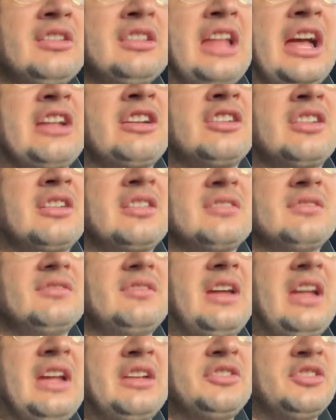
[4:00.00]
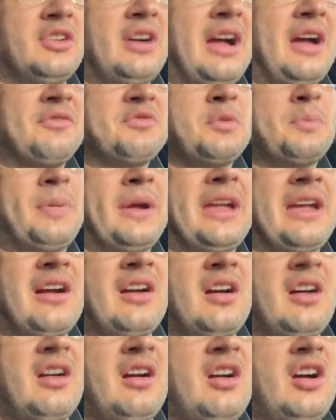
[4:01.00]
letter and you'll have to pay
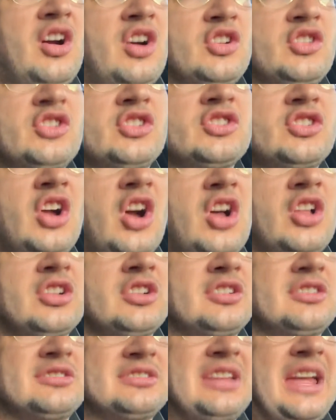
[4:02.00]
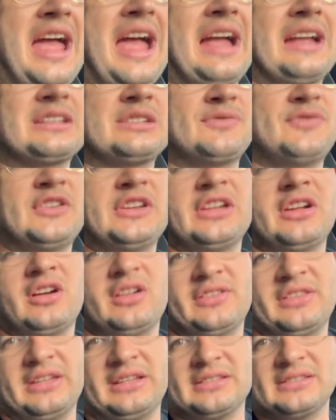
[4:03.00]
a $100 tax fee
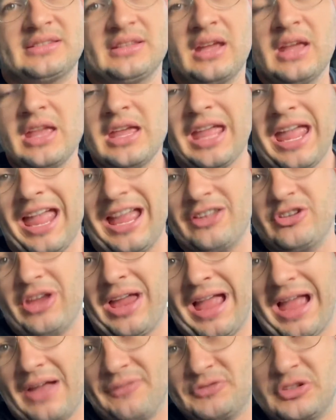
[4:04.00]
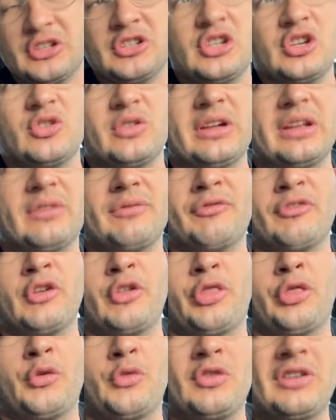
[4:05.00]
on this. And you have to do it for
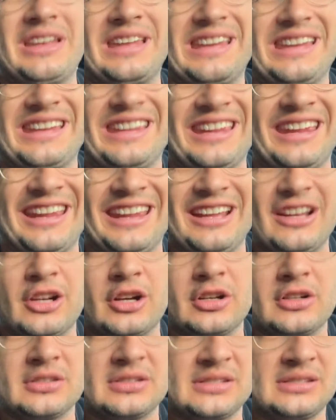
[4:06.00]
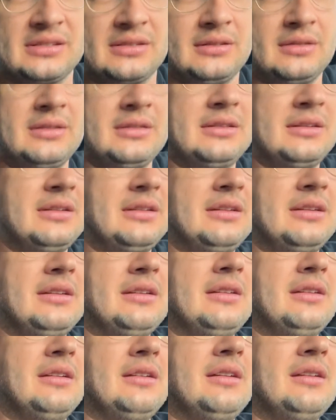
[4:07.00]
3 years.
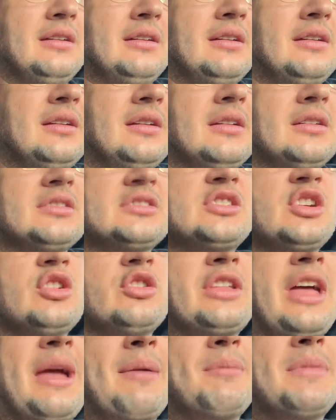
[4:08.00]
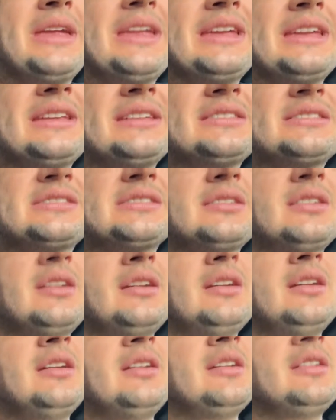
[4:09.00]
So that means
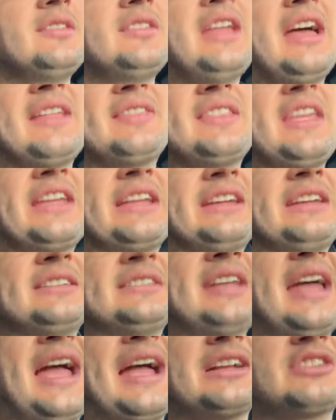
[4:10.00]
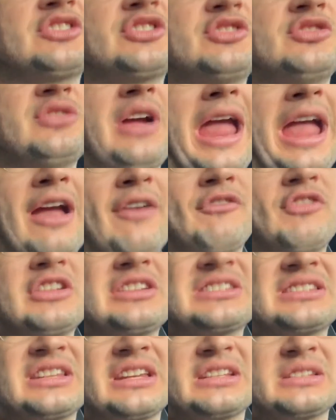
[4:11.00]
that they could tax you
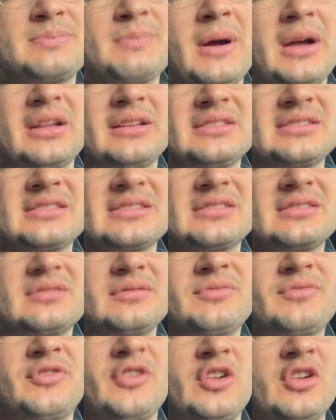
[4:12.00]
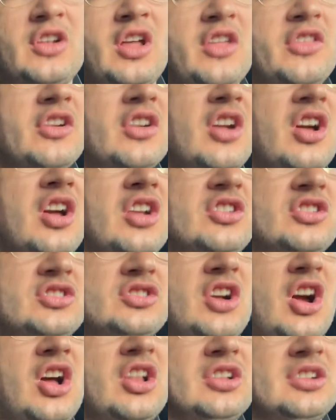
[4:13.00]
every 6 months for another
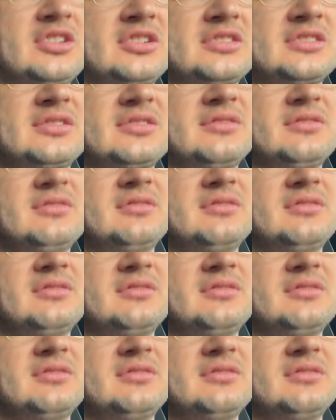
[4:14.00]
$100